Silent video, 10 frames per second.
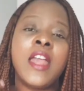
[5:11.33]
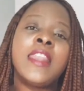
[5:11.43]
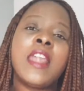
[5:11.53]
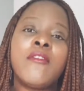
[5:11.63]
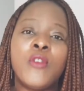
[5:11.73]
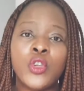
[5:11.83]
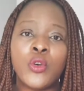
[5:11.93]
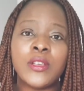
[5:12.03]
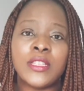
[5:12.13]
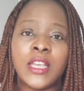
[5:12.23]
Now, for
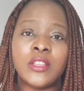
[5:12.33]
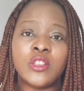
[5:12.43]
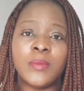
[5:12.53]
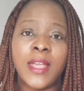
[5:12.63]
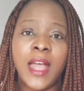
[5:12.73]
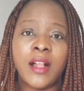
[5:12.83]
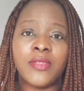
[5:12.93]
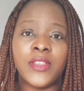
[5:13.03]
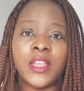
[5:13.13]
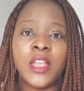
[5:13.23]
your skin to be
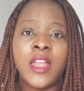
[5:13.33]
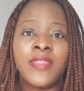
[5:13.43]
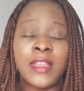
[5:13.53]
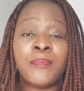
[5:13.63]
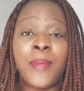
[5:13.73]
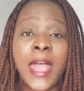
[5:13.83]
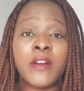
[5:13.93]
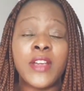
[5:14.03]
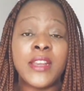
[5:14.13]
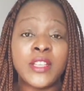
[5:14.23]
healthy, that
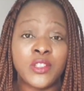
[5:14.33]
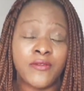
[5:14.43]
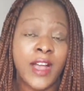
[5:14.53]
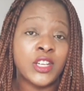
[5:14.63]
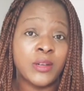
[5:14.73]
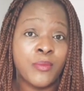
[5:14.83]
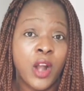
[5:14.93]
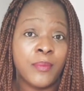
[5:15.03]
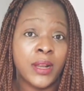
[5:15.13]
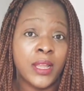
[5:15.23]
barrier needs to function
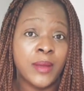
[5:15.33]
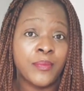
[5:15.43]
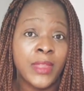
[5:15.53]
properly.